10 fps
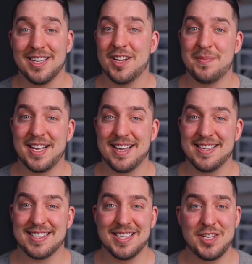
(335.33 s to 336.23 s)

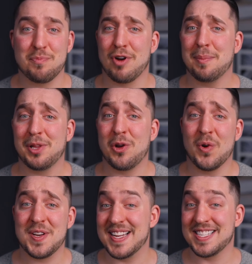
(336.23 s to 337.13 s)
Because you probably
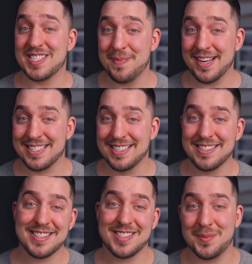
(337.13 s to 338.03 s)
wouldn't expect
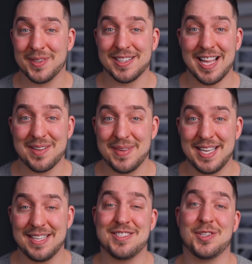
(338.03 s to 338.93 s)
someone like
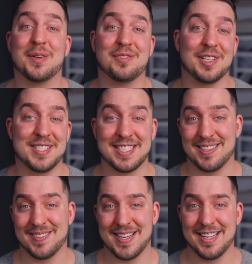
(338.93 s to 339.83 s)
me to have lived in
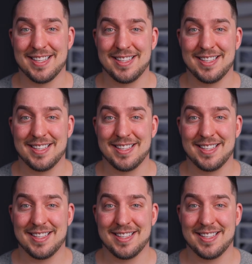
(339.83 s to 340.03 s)
Korea.